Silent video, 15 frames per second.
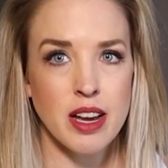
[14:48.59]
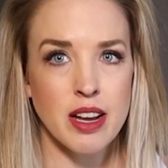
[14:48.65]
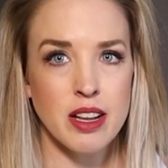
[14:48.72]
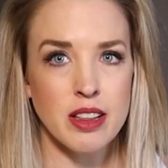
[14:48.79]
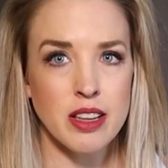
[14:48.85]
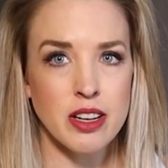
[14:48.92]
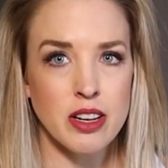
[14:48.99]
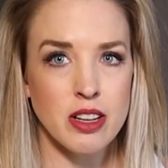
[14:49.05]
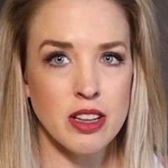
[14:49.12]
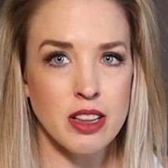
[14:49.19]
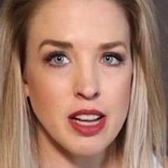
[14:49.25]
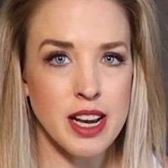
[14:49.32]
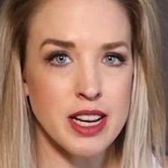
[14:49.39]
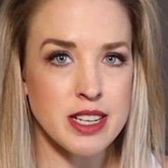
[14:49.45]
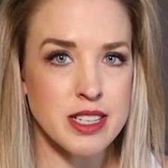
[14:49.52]
a little
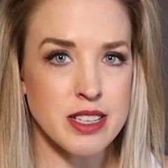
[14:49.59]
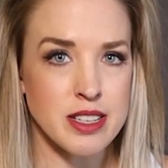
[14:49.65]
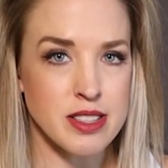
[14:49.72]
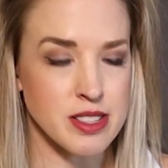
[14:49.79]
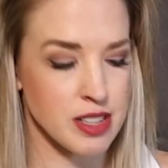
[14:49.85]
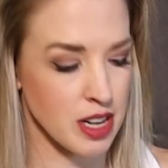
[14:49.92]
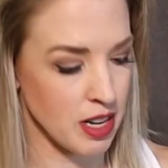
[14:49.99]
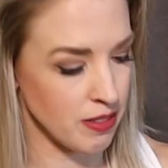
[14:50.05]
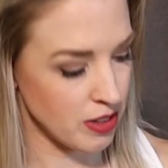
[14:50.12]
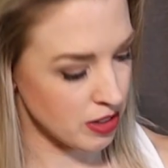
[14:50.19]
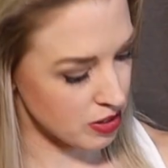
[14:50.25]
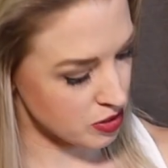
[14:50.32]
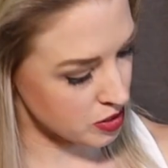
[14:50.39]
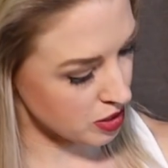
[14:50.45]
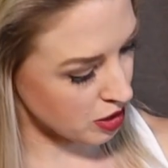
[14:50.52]
light inside of
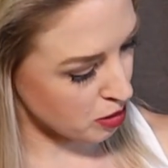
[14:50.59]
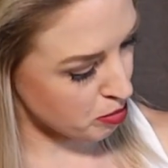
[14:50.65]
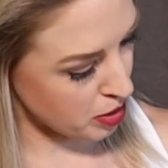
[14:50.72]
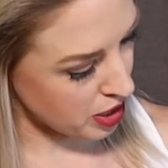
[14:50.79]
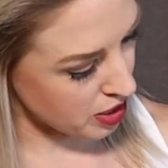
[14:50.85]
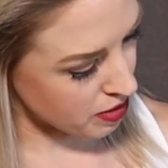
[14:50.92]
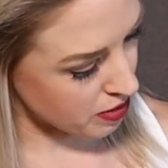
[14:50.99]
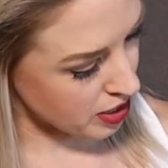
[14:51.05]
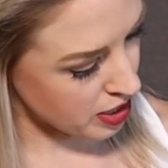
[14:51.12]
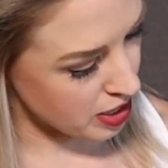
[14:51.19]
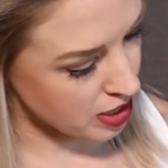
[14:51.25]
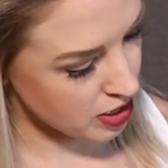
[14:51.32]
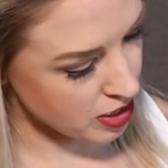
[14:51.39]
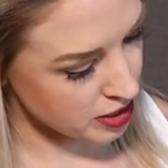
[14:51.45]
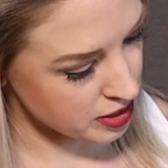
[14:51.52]
it. There's a little button right
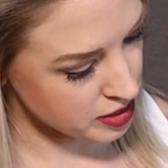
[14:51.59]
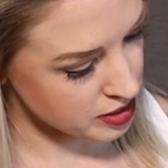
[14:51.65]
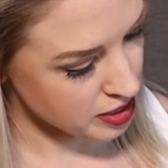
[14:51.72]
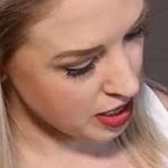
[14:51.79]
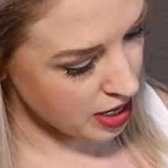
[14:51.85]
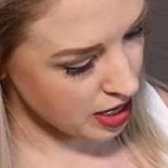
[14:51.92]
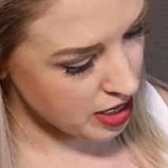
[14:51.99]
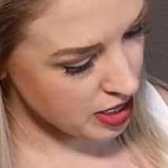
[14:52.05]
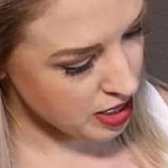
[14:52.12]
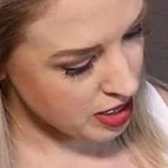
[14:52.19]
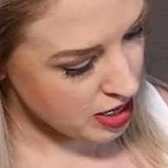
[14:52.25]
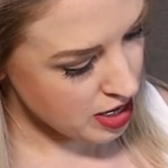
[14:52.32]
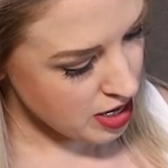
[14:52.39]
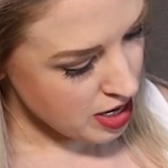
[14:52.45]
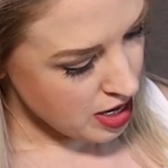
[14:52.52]
here on the side,
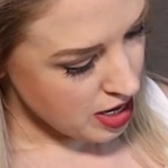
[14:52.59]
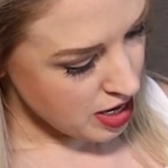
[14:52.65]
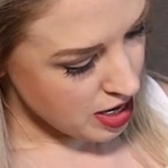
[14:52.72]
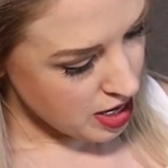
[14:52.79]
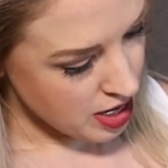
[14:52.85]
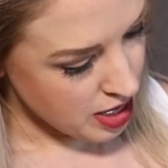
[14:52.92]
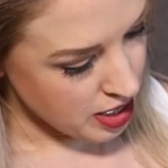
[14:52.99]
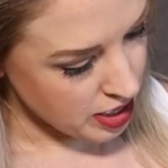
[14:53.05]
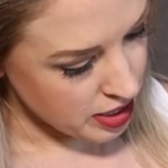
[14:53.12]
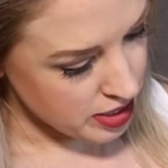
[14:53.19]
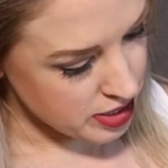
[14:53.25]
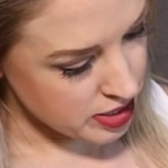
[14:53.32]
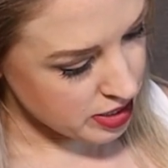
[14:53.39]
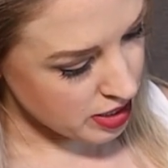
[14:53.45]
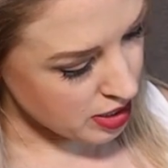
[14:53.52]

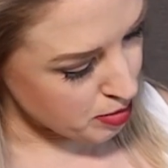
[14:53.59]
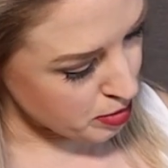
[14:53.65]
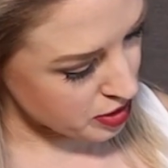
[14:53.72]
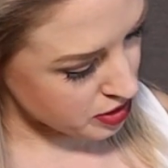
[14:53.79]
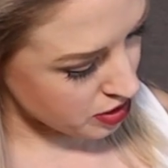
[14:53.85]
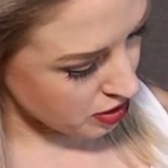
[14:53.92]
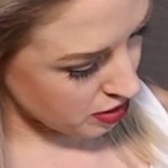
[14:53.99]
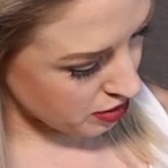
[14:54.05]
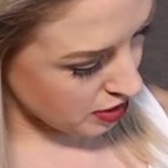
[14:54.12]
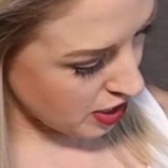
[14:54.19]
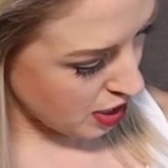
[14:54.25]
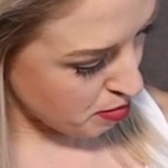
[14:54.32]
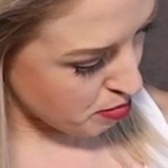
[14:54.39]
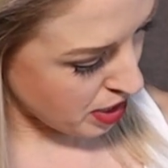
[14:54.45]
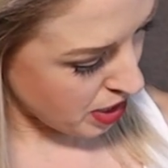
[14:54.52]
and it's called
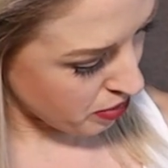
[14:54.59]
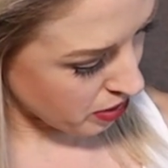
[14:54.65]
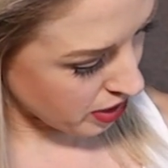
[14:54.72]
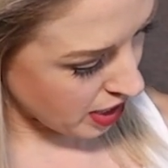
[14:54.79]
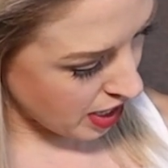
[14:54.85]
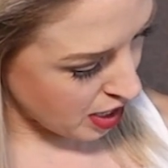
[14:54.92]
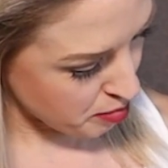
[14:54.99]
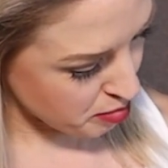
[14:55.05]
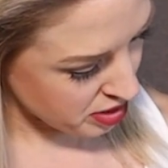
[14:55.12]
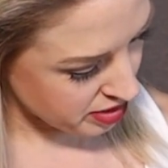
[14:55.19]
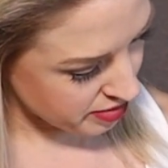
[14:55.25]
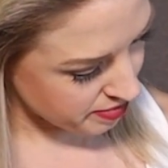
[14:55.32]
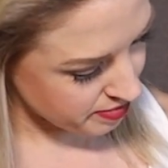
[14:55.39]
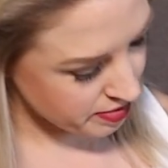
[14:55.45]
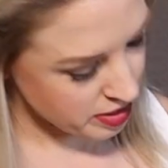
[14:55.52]
a power cap.
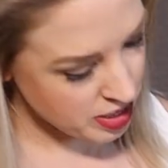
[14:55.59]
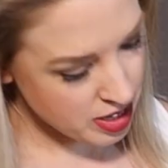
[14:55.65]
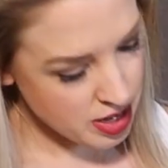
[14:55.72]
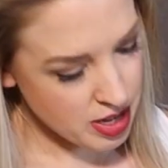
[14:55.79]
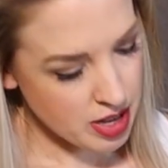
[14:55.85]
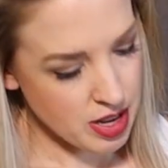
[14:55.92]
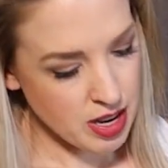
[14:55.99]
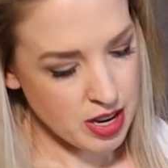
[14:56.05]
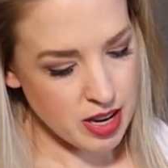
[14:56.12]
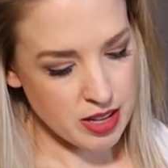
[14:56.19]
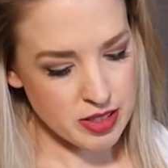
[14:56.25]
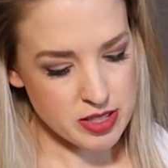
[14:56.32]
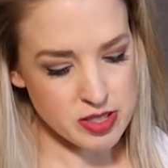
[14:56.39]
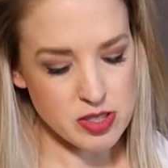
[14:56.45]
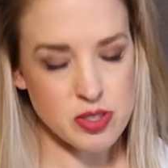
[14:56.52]

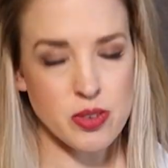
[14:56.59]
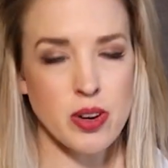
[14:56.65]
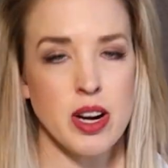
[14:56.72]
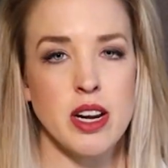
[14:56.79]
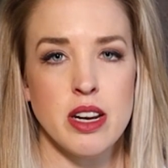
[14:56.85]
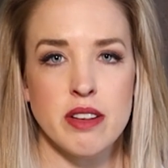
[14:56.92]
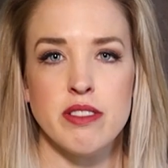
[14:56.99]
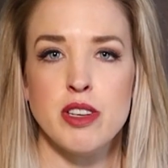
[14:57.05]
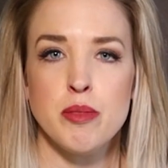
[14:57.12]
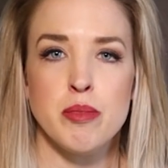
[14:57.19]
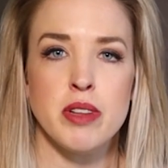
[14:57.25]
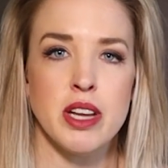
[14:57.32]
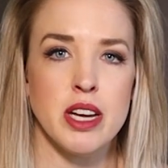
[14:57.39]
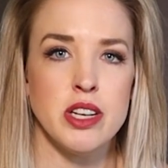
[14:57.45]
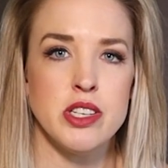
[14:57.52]
And this is great if you
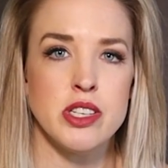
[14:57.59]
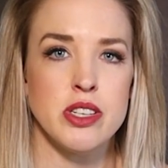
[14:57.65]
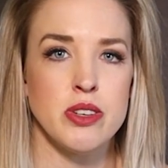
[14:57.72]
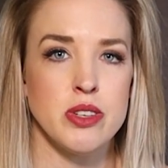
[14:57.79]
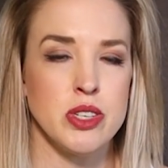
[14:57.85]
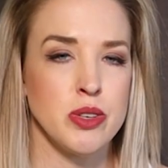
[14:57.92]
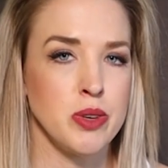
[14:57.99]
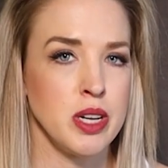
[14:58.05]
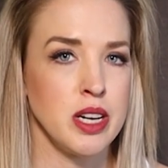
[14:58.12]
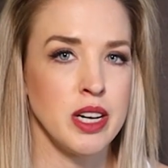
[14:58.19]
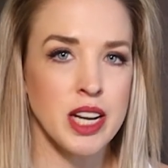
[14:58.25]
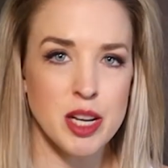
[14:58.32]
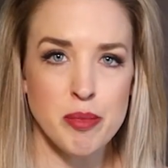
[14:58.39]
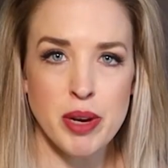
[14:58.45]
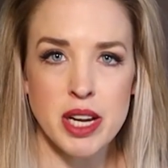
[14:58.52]
plan to do any
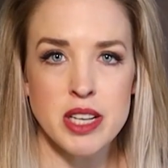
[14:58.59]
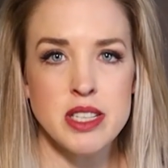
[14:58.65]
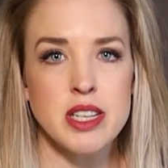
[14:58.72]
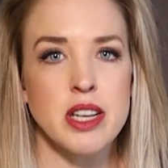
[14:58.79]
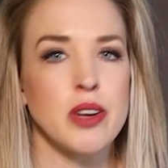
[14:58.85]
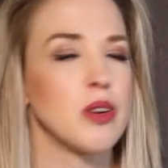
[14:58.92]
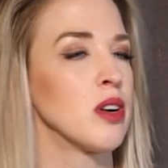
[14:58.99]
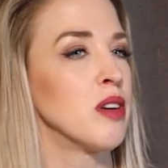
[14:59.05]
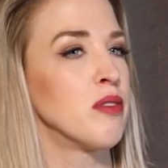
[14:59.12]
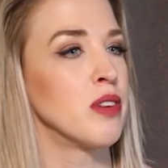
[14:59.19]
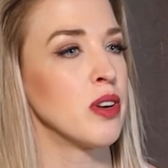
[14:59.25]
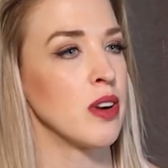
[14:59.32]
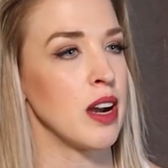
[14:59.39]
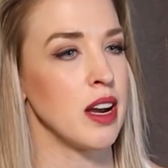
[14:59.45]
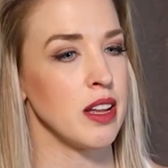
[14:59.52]
night painting, or if
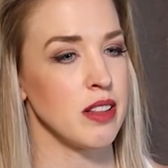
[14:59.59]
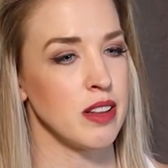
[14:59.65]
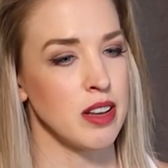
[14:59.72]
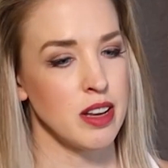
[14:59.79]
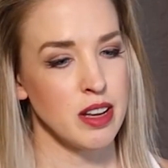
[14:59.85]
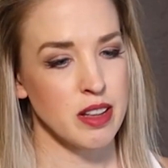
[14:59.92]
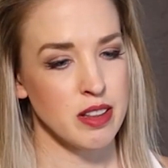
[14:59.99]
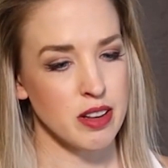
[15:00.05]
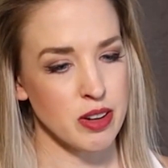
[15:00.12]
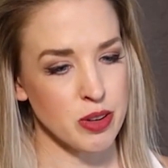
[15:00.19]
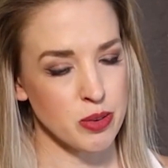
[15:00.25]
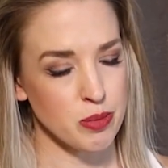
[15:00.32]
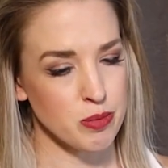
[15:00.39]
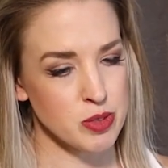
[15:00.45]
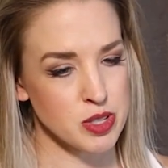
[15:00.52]
you're at, you
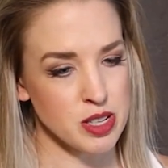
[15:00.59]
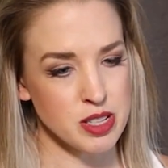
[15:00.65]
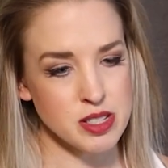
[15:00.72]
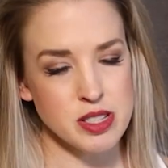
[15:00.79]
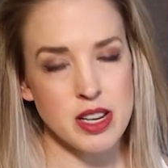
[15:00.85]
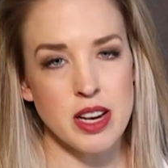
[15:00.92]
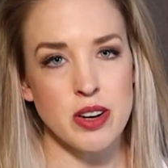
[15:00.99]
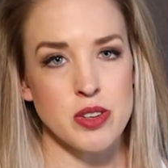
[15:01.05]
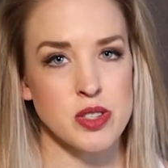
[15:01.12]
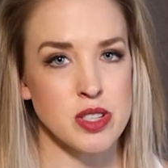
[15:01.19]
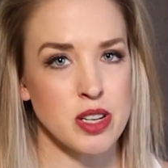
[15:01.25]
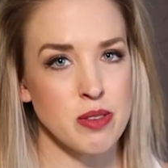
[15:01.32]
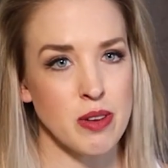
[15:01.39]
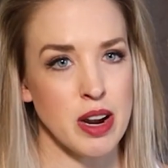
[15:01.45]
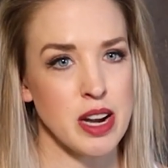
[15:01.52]
know, sunset or
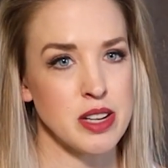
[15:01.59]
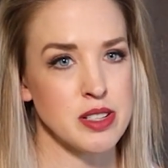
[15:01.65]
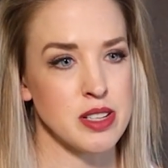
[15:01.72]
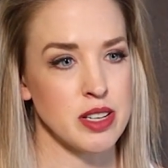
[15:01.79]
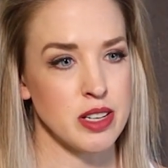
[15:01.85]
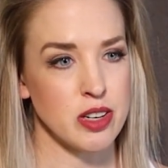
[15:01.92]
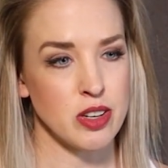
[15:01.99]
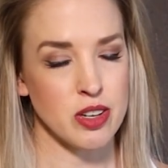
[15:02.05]
sunrise and